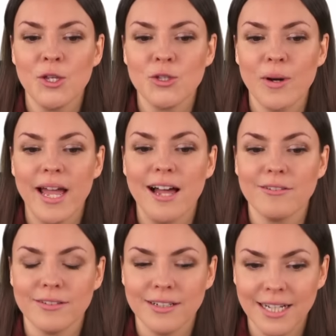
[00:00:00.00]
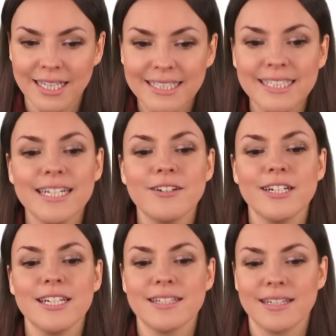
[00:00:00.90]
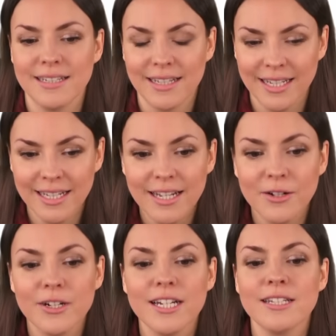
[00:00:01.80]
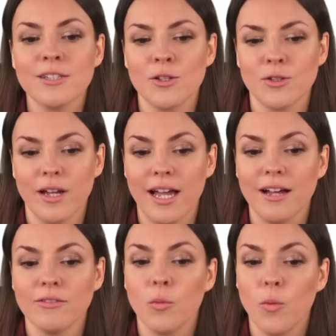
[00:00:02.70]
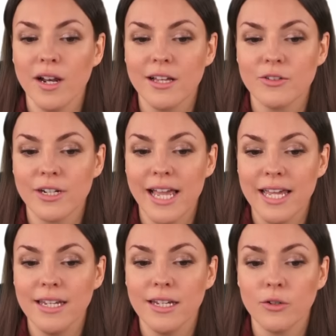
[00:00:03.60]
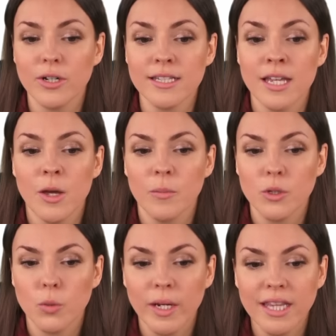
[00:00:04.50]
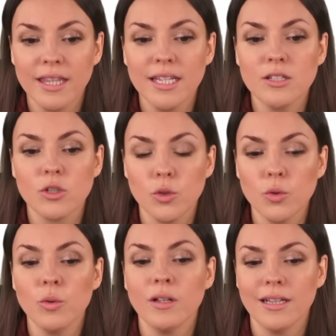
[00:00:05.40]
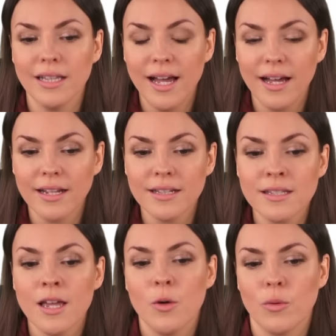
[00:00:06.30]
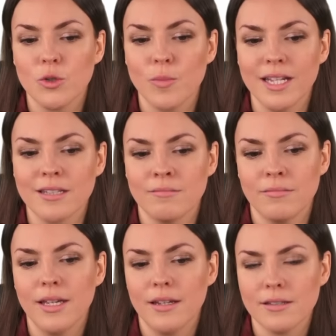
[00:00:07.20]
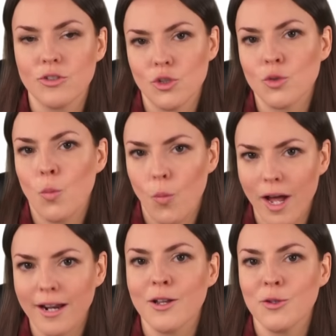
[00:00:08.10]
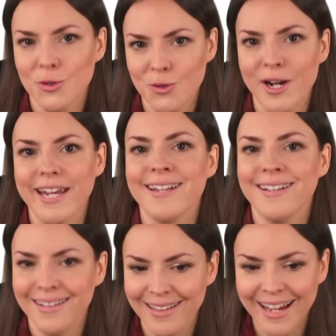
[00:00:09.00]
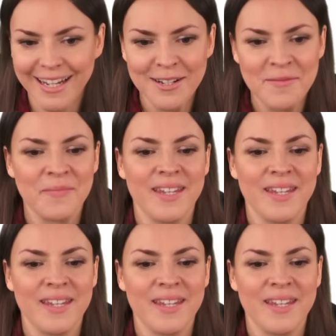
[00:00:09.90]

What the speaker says: So I have 90 degrees, 90 degrees, so I have 180 degrees between these two lines, which means it is just one straight line.